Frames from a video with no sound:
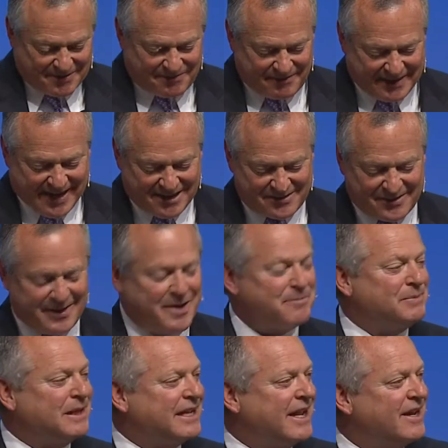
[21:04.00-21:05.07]
financial
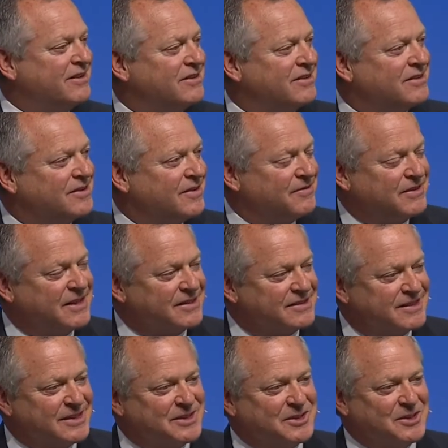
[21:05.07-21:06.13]
implications of
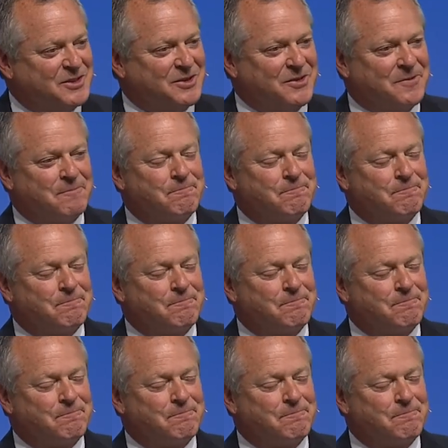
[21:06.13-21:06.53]
this issue.